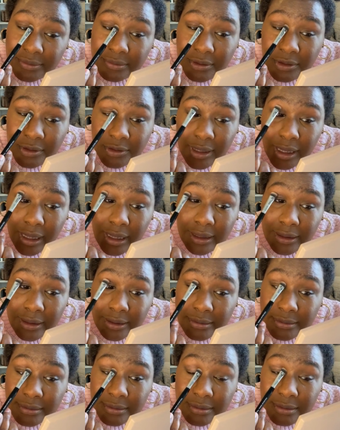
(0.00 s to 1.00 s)
You got it.
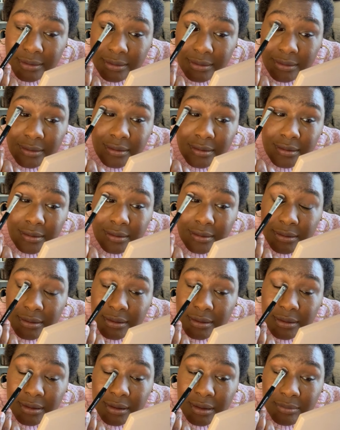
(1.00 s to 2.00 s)

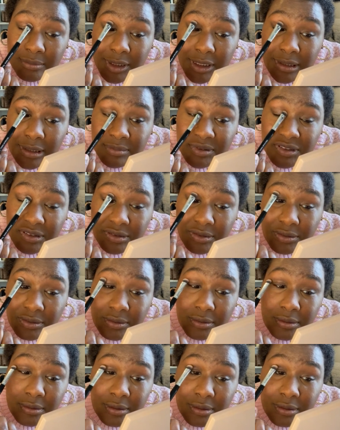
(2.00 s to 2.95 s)
Coming up soon.